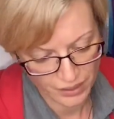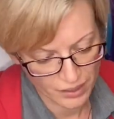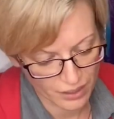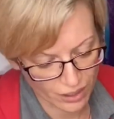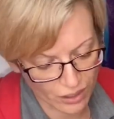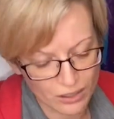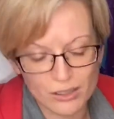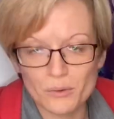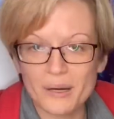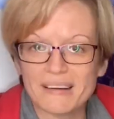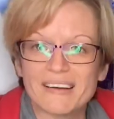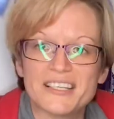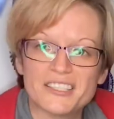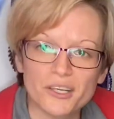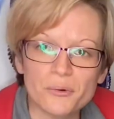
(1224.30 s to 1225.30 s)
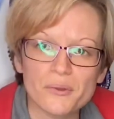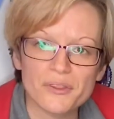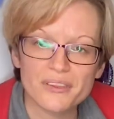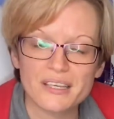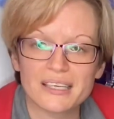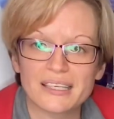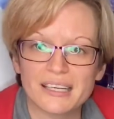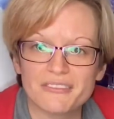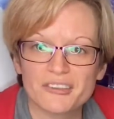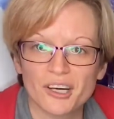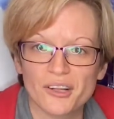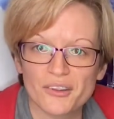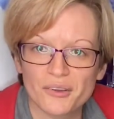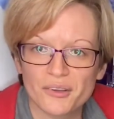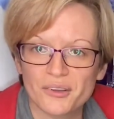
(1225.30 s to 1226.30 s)
or where I don't think I've
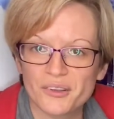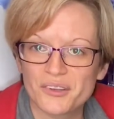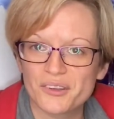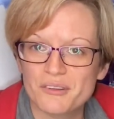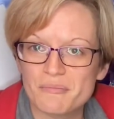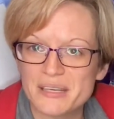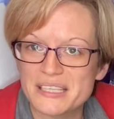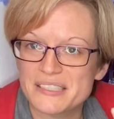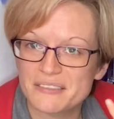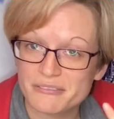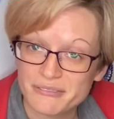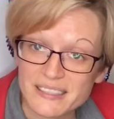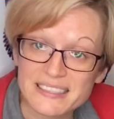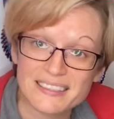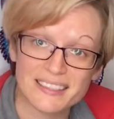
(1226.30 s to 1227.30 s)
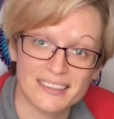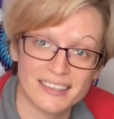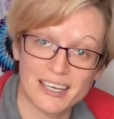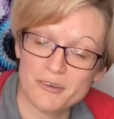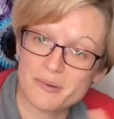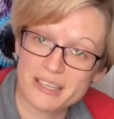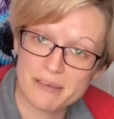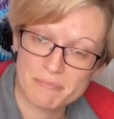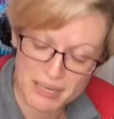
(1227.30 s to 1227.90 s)
got the means of fixing that within my